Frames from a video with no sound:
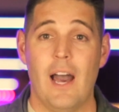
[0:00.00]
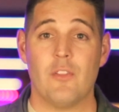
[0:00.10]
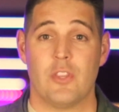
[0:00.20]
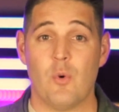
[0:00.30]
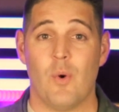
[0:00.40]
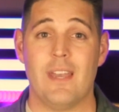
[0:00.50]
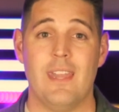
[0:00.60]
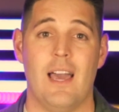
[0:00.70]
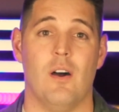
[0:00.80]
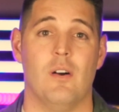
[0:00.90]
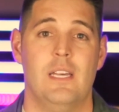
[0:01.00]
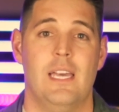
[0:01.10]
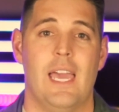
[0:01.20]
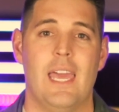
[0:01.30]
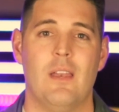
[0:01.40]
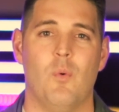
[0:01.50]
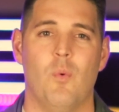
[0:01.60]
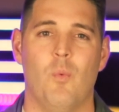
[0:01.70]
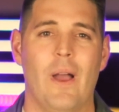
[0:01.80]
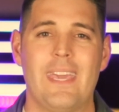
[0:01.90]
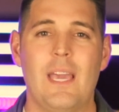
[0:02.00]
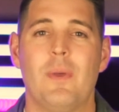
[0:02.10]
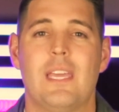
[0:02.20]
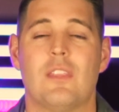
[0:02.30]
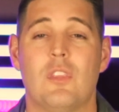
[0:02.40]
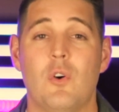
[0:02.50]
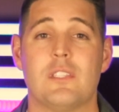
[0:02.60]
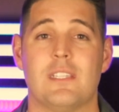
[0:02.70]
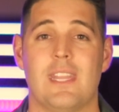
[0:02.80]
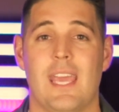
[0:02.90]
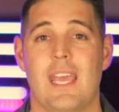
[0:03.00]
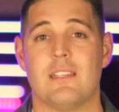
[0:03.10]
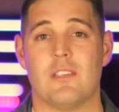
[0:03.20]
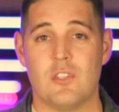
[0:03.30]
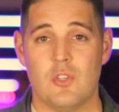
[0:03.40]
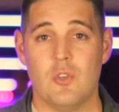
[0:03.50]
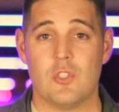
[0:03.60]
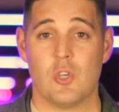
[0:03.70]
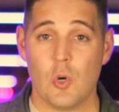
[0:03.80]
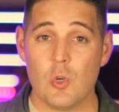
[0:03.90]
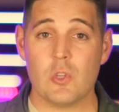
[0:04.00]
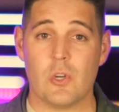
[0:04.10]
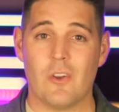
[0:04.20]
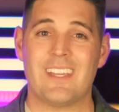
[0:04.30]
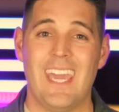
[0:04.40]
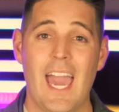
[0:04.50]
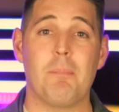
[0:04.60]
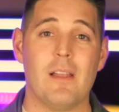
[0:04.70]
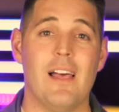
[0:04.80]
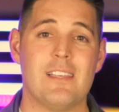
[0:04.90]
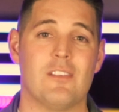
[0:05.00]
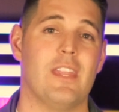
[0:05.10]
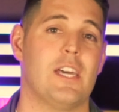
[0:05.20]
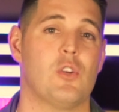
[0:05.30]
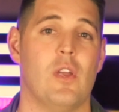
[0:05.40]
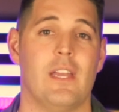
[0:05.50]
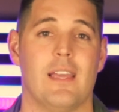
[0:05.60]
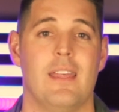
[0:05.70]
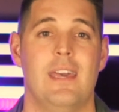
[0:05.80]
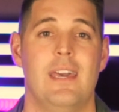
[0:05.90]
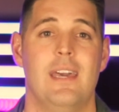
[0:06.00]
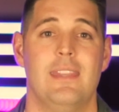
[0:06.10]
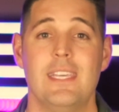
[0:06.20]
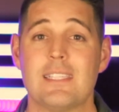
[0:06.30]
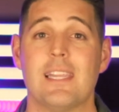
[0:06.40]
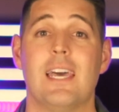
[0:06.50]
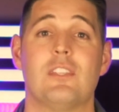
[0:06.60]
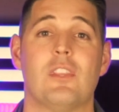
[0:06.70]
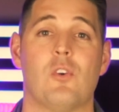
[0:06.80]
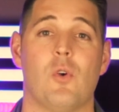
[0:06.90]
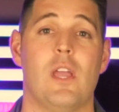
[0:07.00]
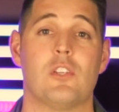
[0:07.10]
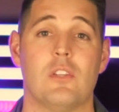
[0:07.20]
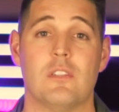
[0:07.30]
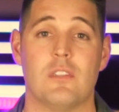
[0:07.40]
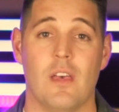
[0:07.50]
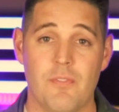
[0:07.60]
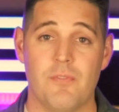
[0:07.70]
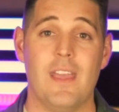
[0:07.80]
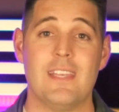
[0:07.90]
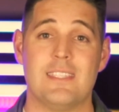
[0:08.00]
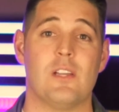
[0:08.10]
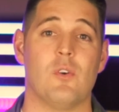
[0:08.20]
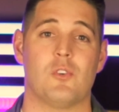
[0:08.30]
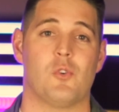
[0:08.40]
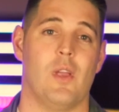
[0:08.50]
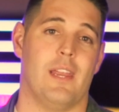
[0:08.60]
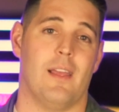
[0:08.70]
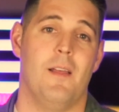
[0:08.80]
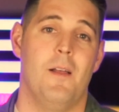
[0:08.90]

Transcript: out there right now? And why can't we get those into the hands of students earlier and capitalize on that training? This led to the creation of Phase 0 training.